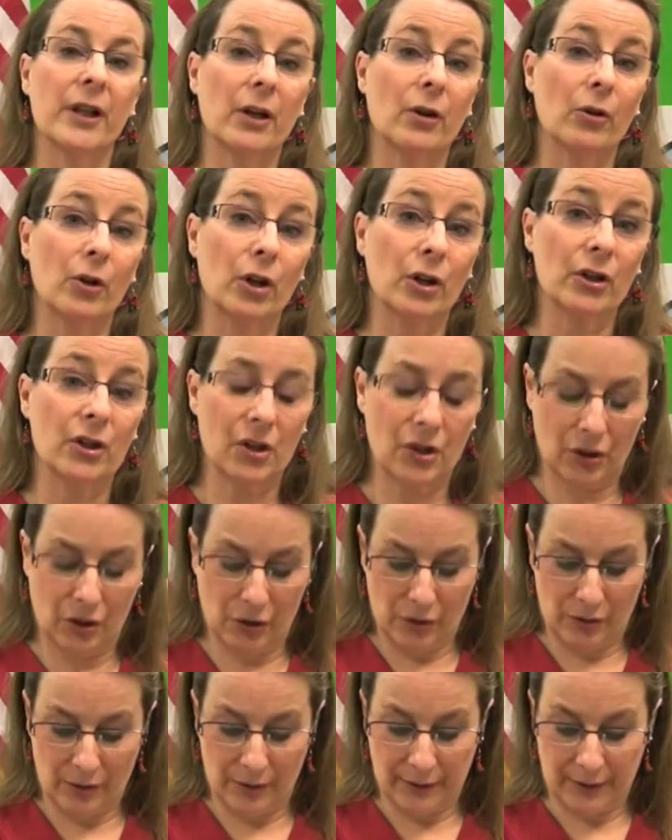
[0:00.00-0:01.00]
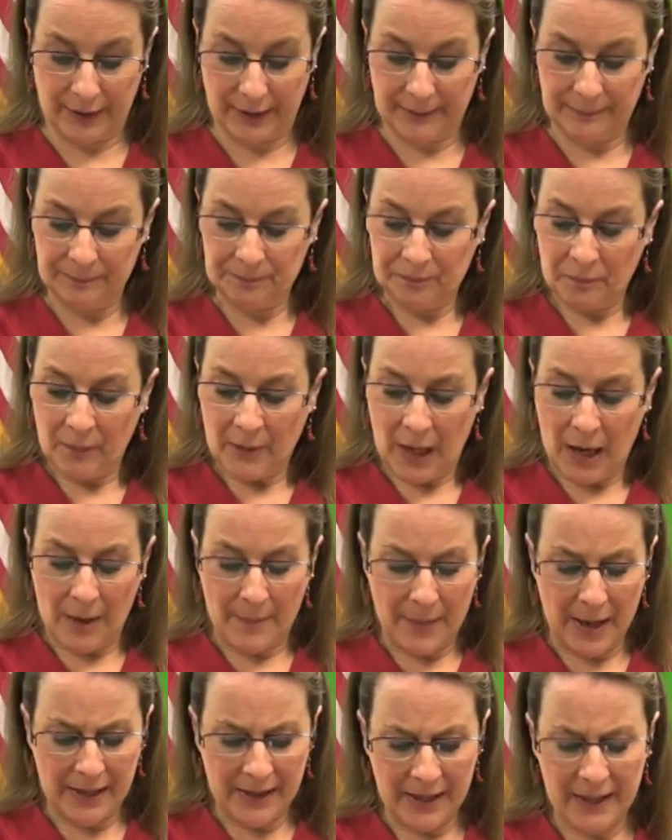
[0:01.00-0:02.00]
that are good students.
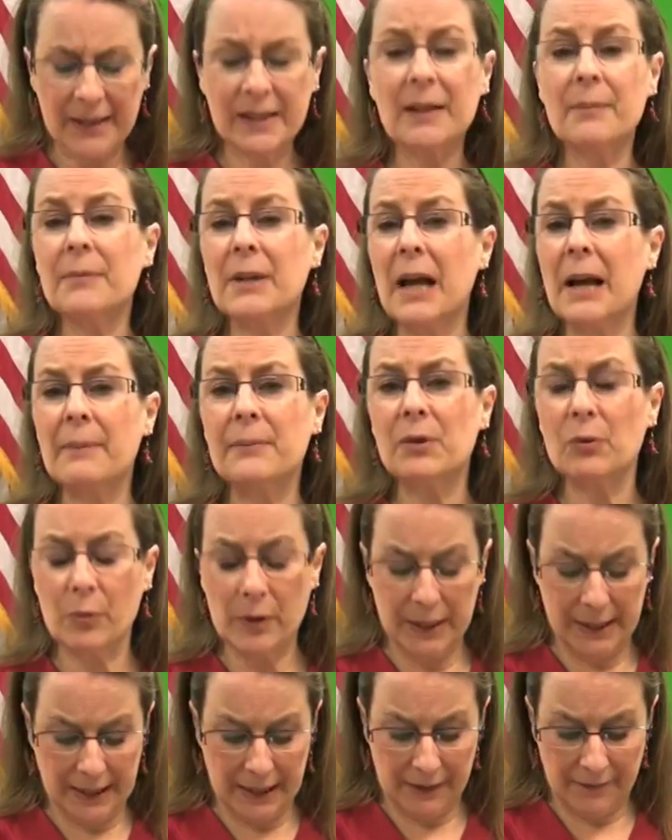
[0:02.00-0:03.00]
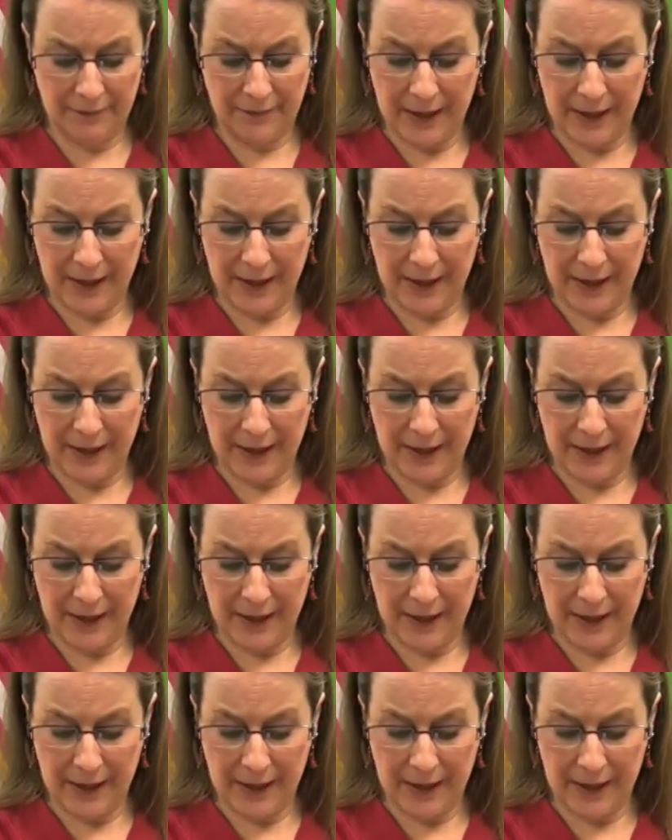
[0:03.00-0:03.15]
I think sometimes we see